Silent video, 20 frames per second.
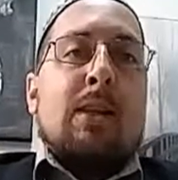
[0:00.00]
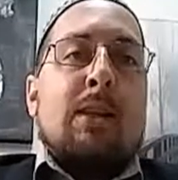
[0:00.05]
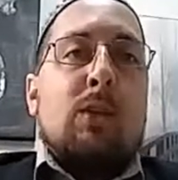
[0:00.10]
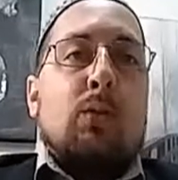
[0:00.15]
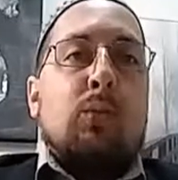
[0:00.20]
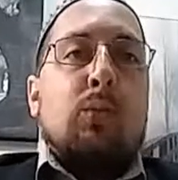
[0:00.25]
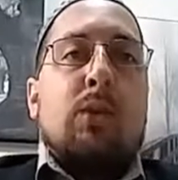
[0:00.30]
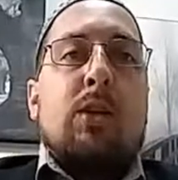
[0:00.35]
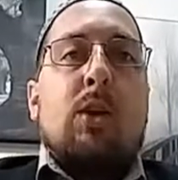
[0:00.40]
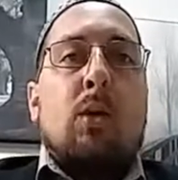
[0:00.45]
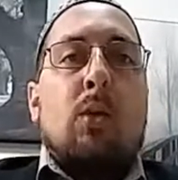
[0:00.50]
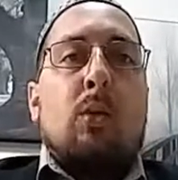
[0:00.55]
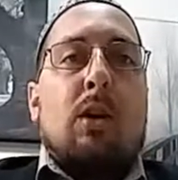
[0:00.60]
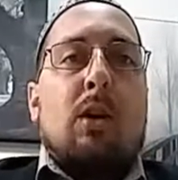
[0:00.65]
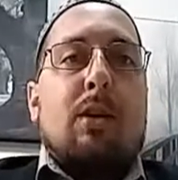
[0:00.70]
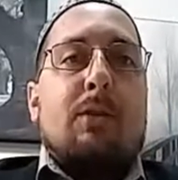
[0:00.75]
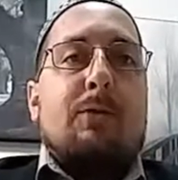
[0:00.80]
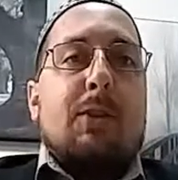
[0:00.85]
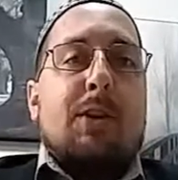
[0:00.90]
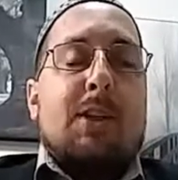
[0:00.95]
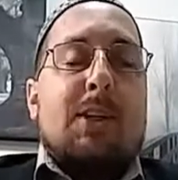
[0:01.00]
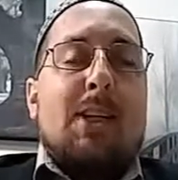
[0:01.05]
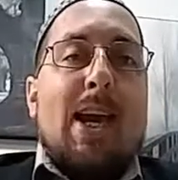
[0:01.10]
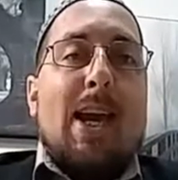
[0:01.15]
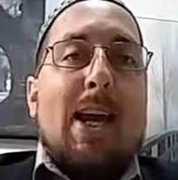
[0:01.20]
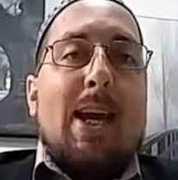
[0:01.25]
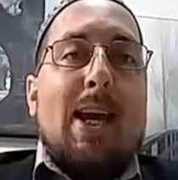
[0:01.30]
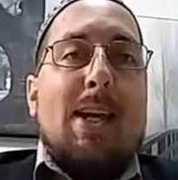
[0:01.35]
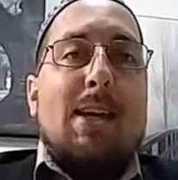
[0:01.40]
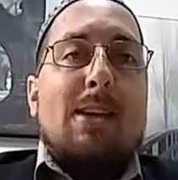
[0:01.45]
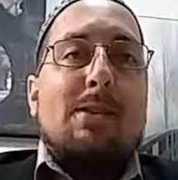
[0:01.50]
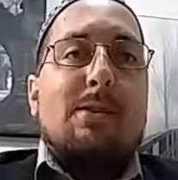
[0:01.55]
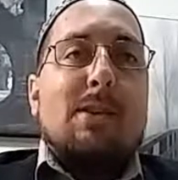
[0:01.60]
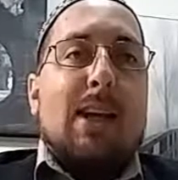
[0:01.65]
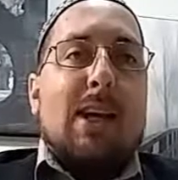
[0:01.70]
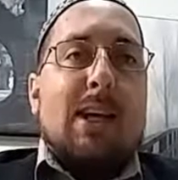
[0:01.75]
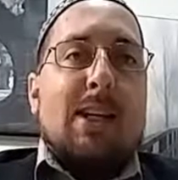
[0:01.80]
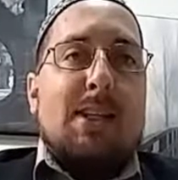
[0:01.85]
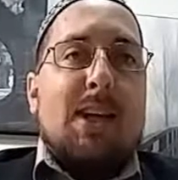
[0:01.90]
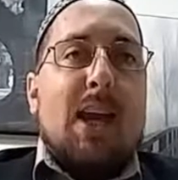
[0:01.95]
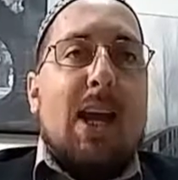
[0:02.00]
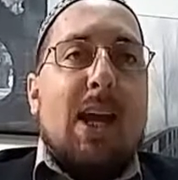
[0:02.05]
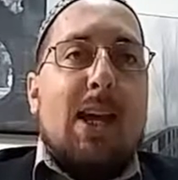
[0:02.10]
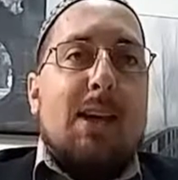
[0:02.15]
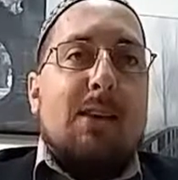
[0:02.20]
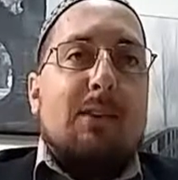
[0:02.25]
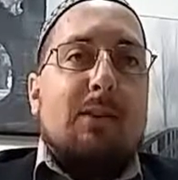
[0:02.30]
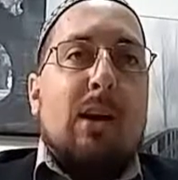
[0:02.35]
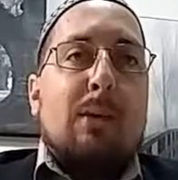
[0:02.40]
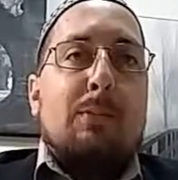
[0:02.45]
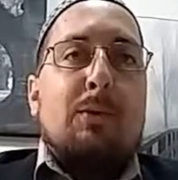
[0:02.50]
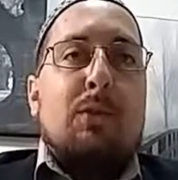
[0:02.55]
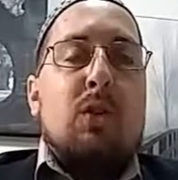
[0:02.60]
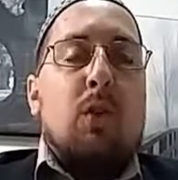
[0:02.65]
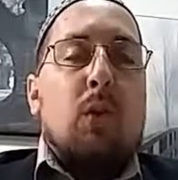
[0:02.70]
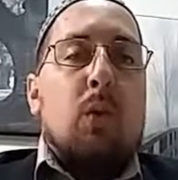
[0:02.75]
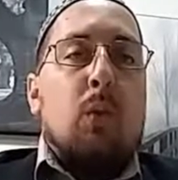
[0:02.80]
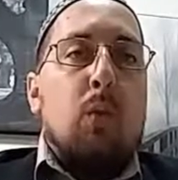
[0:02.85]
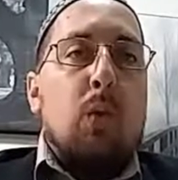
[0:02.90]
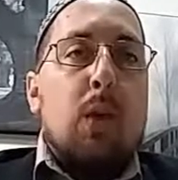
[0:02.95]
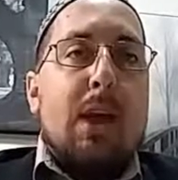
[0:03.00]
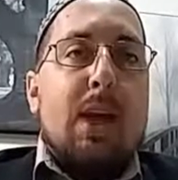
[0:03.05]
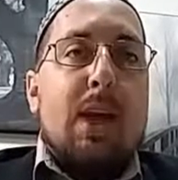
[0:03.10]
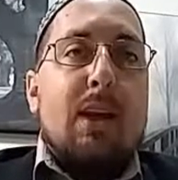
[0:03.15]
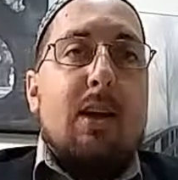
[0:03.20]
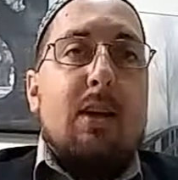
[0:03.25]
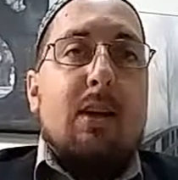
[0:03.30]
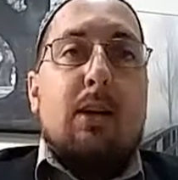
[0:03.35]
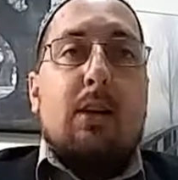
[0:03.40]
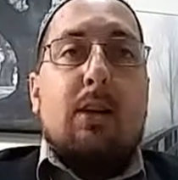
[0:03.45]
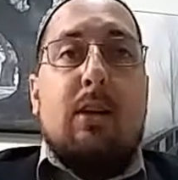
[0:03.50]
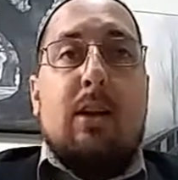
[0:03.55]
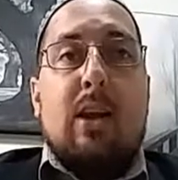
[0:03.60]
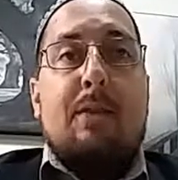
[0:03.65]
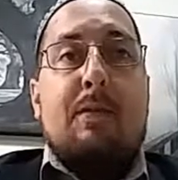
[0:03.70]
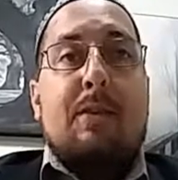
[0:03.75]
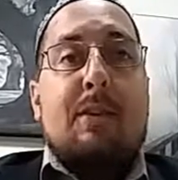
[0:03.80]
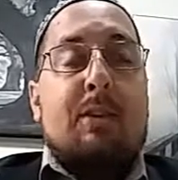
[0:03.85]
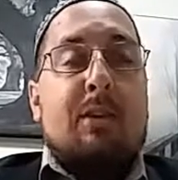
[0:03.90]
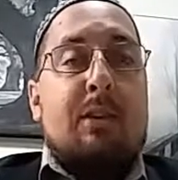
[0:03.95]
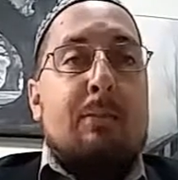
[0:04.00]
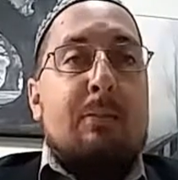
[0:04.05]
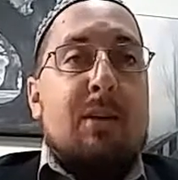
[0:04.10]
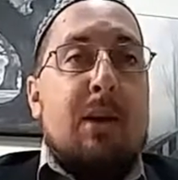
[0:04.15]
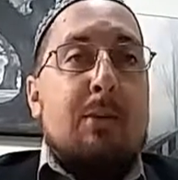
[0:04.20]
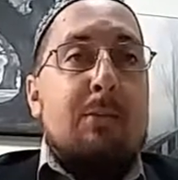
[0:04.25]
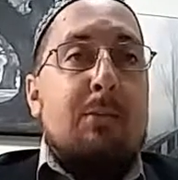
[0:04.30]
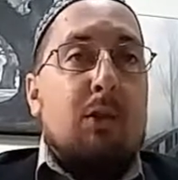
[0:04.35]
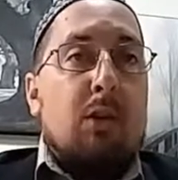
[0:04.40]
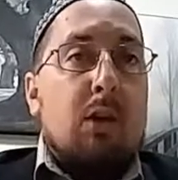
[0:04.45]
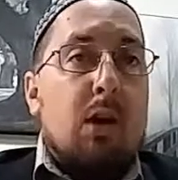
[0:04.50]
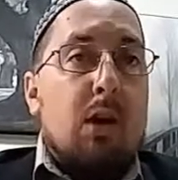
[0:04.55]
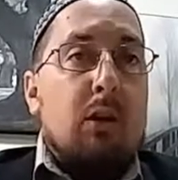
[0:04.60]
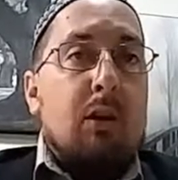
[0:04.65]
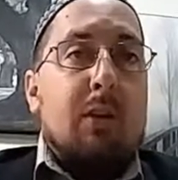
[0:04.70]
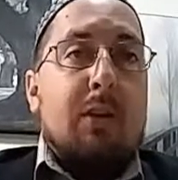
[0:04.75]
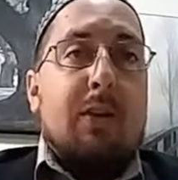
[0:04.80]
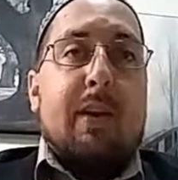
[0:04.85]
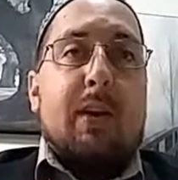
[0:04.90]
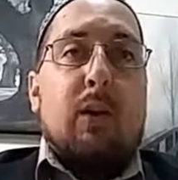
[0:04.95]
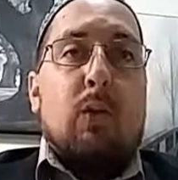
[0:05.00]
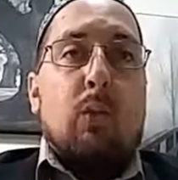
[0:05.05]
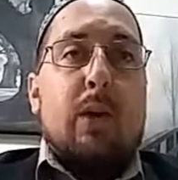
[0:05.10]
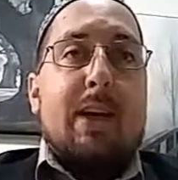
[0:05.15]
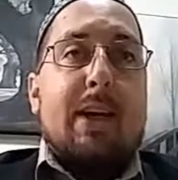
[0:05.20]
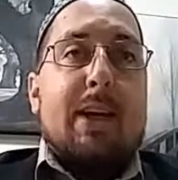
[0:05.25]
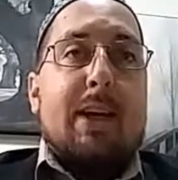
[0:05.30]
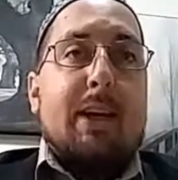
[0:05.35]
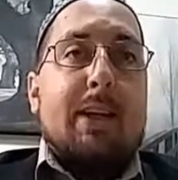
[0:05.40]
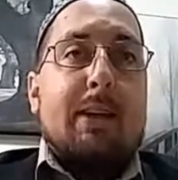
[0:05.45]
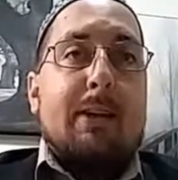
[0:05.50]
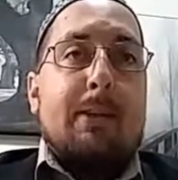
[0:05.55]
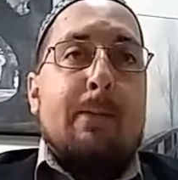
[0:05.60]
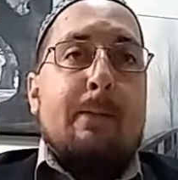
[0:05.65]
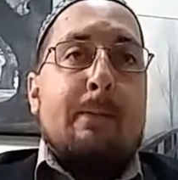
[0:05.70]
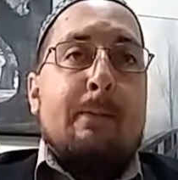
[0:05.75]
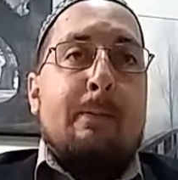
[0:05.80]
This would go on for days and days, up to a week, even sometimes longer than a week.